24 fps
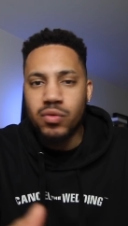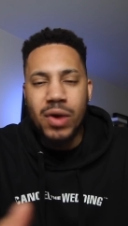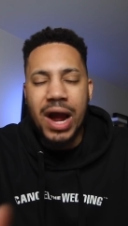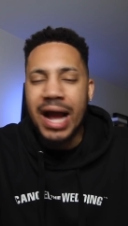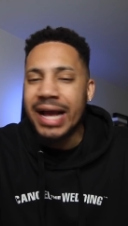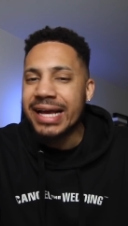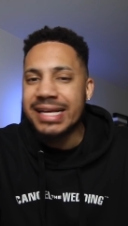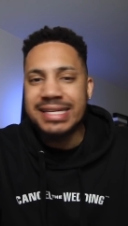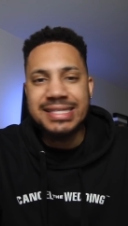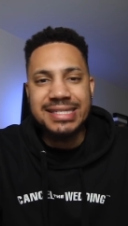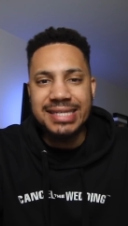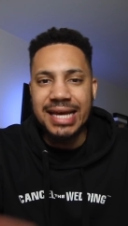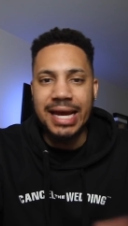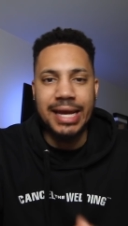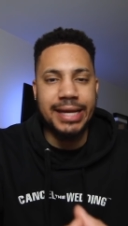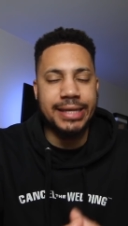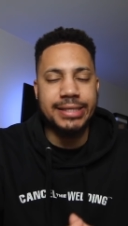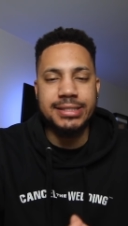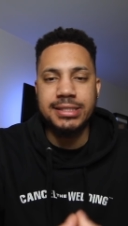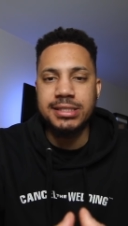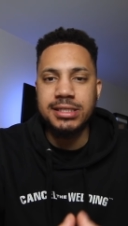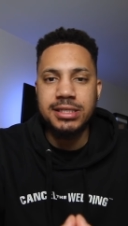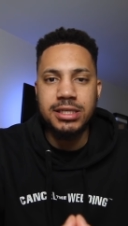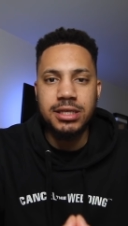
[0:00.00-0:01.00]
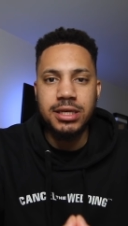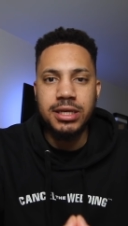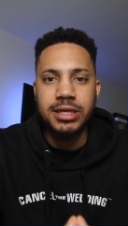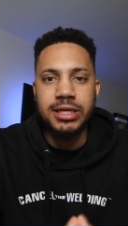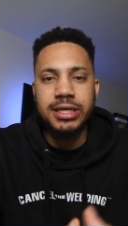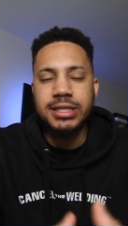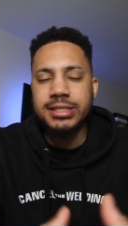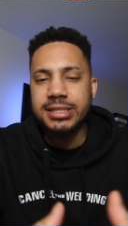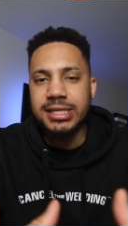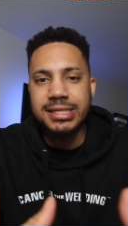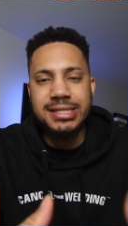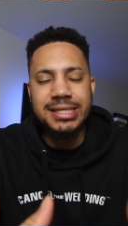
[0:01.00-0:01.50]
rocket science.
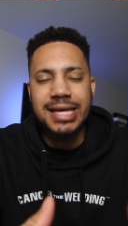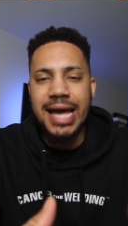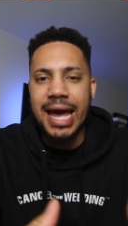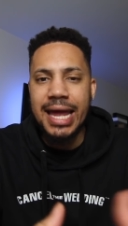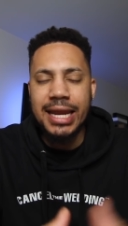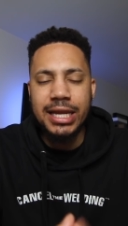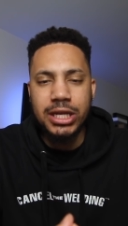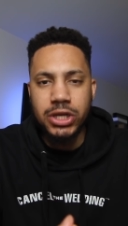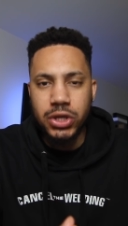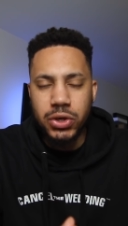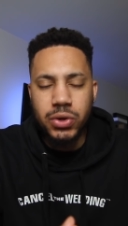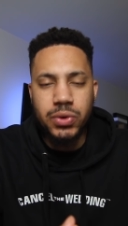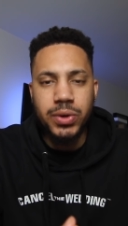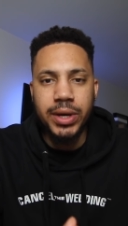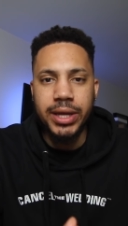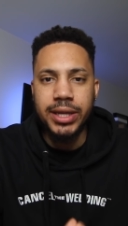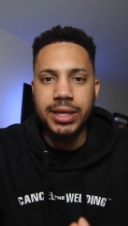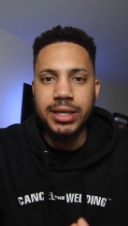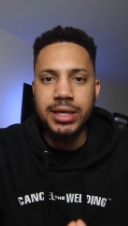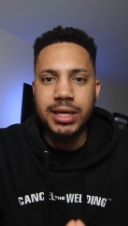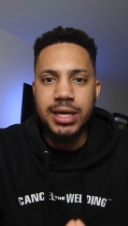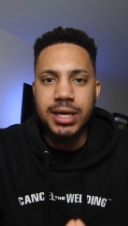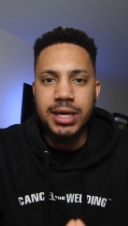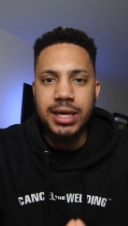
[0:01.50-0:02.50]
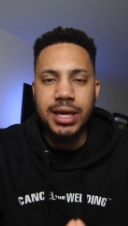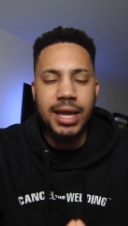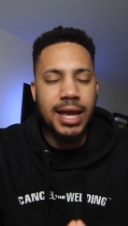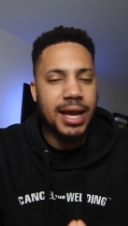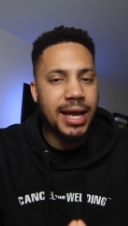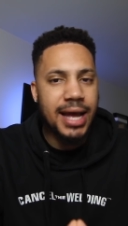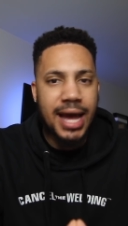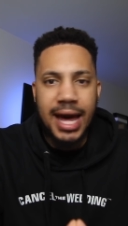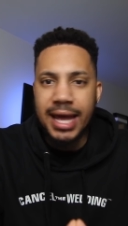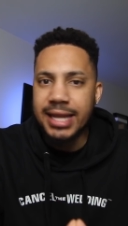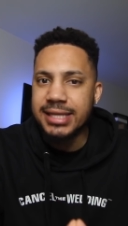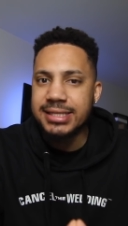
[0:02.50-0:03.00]
You just gotta do it. You
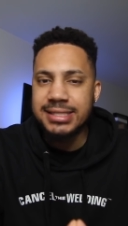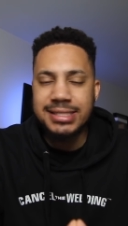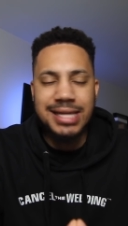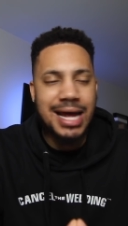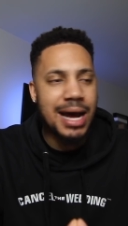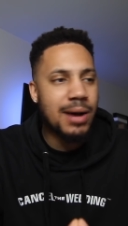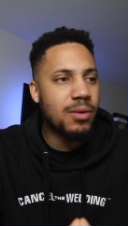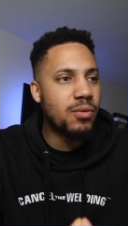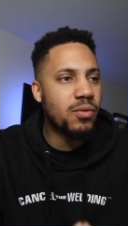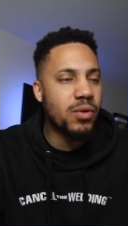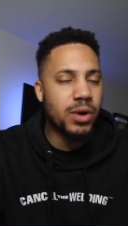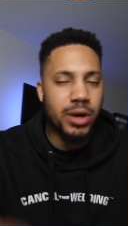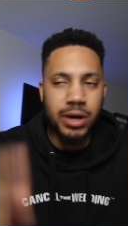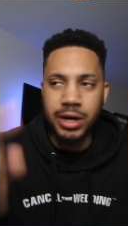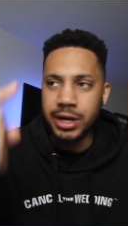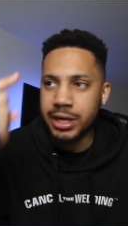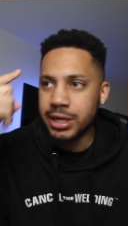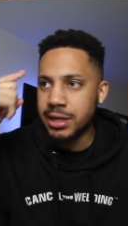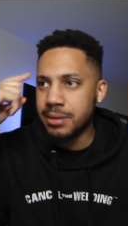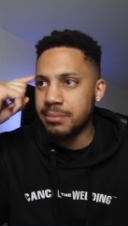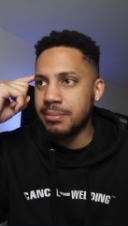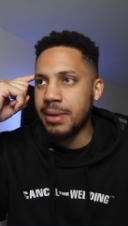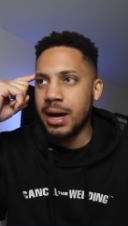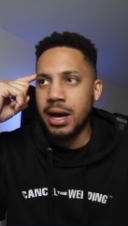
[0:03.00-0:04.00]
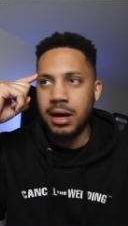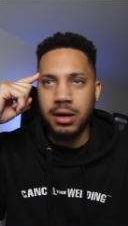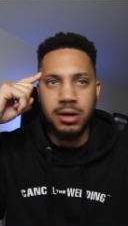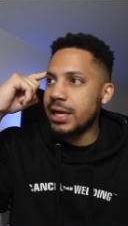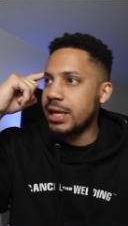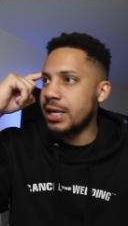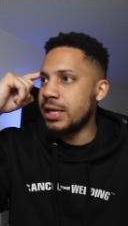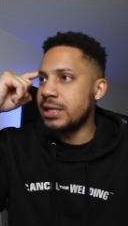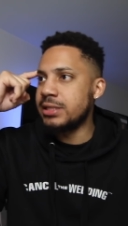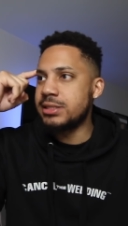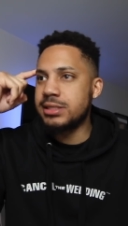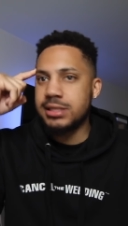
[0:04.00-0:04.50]
gotta stop worrying about,
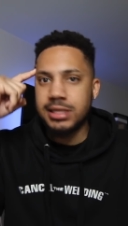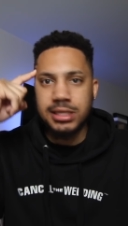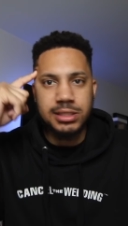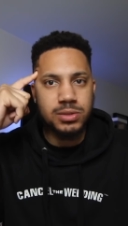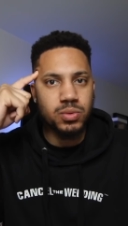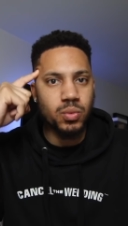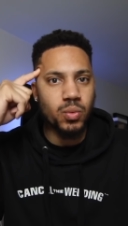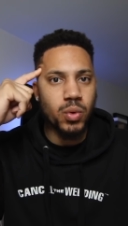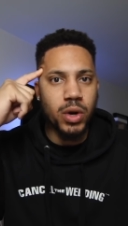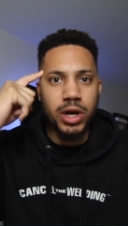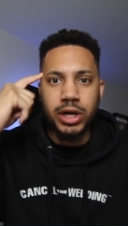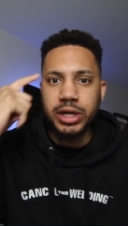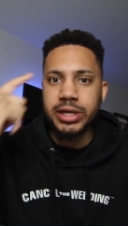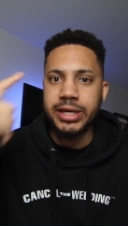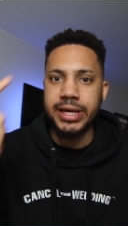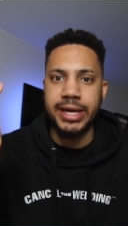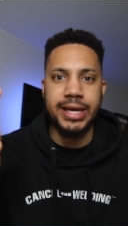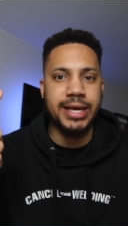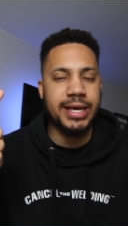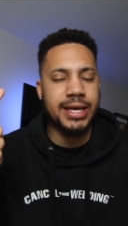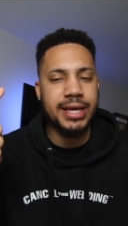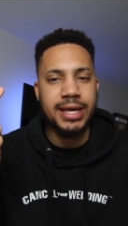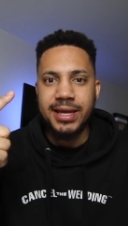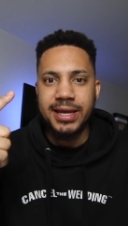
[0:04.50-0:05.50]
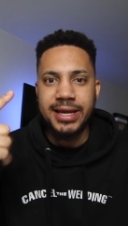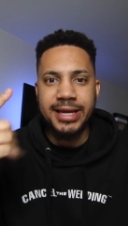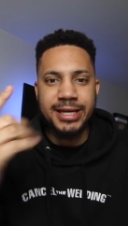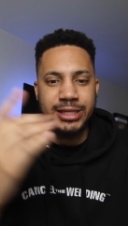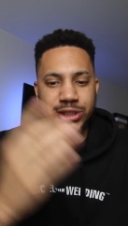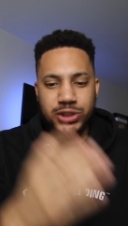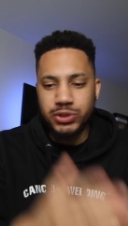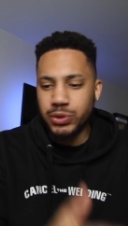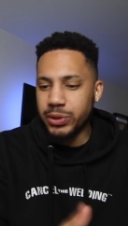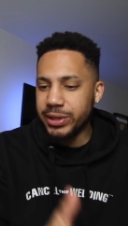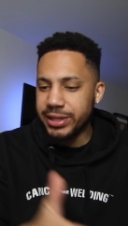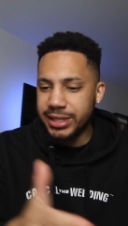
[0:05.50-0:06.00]
is this working?
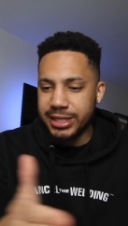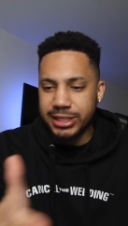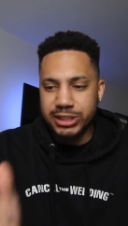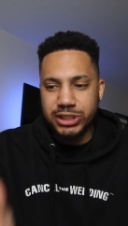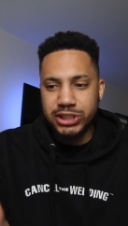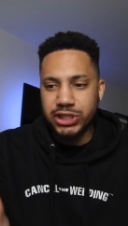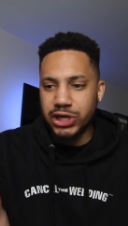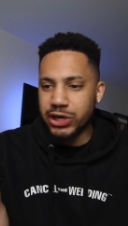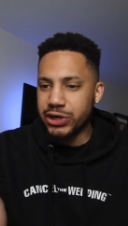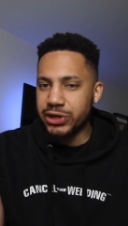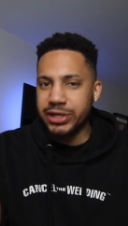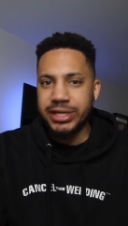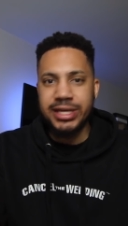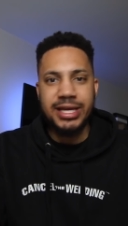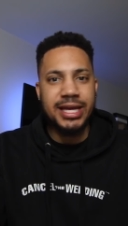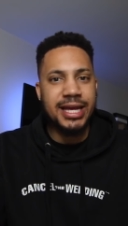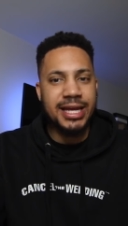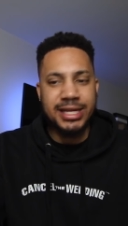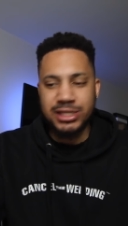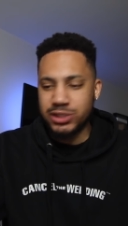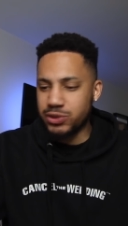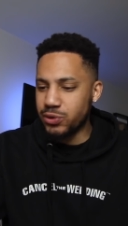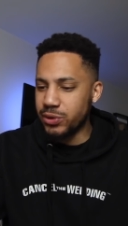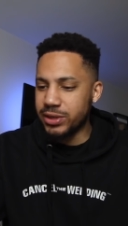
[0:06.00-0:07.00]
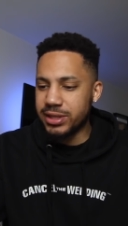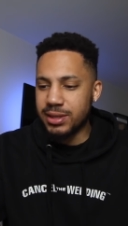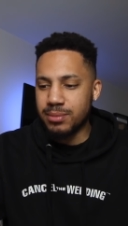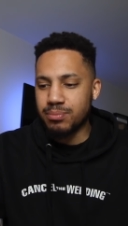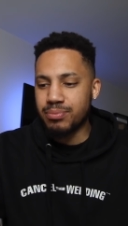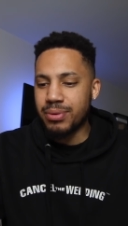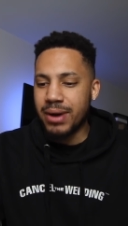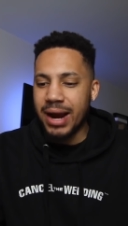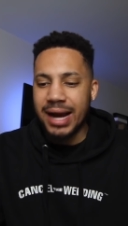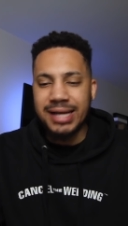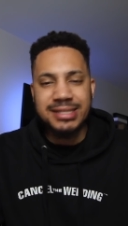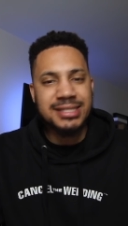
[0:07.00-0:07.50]
Enjoy the journey, enjoy the
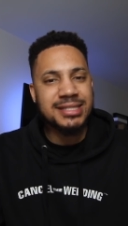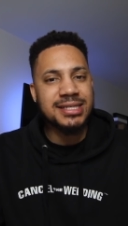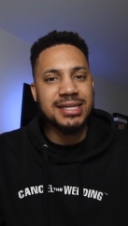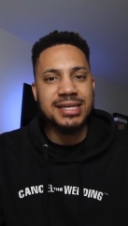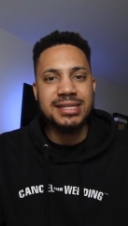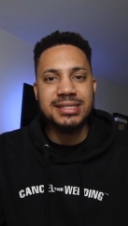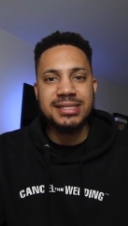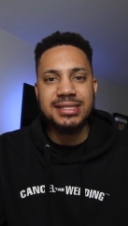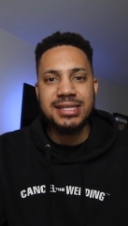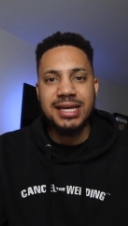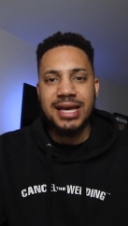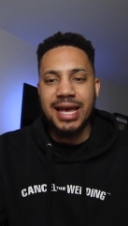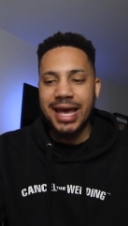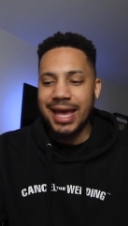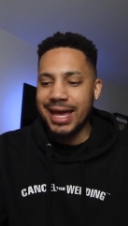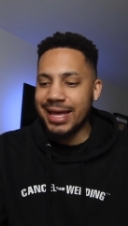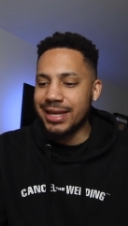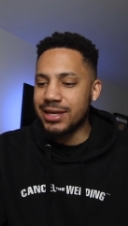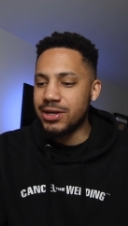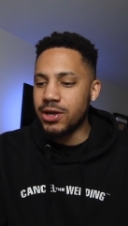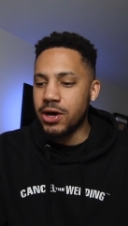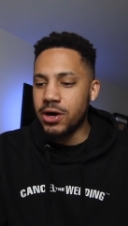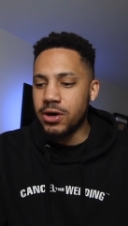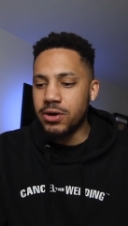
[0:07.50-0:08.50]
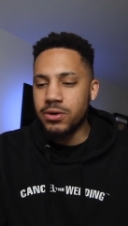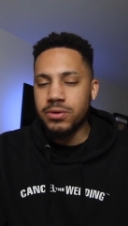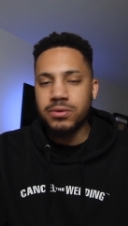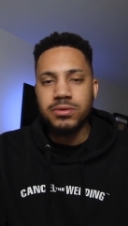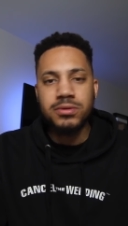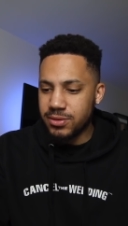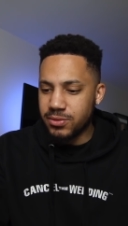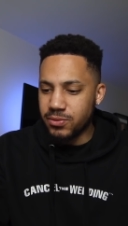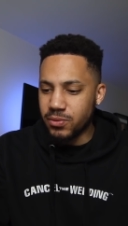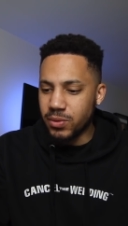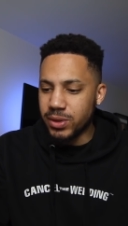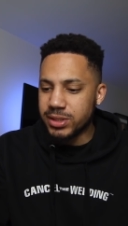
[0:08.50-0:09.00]
process, and
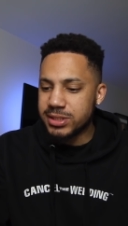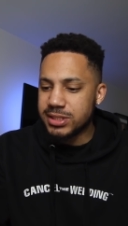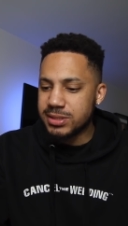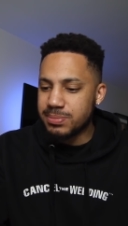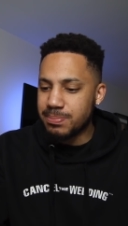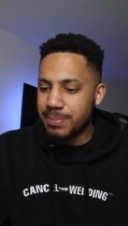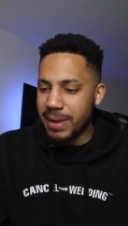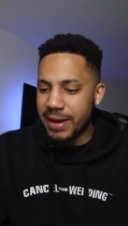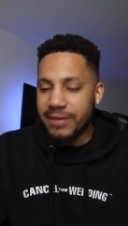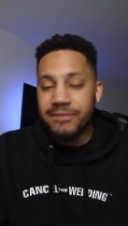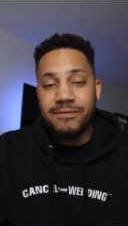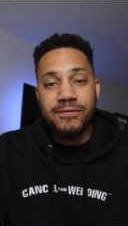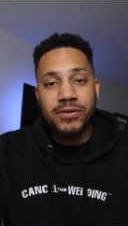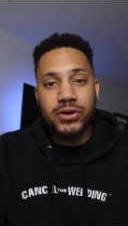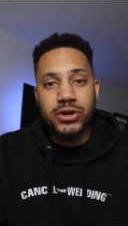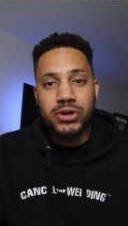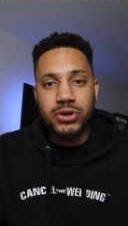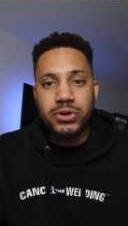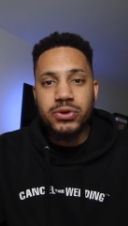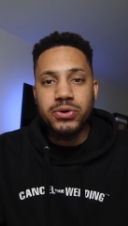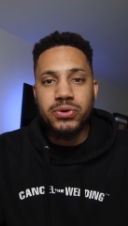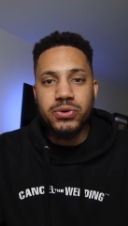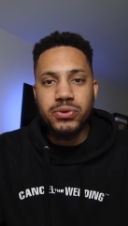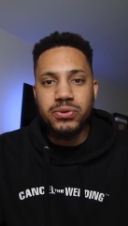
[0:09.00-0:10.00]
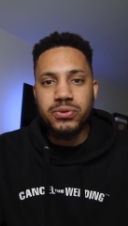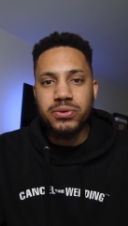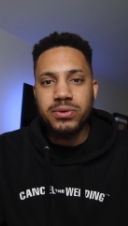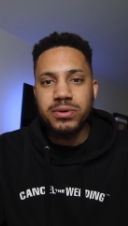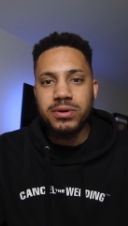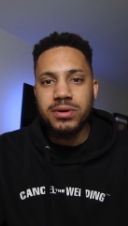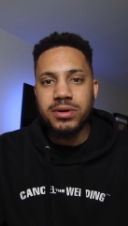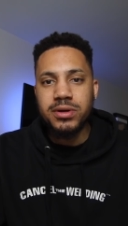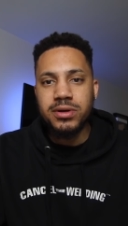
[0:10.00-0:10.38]
know what's meant for you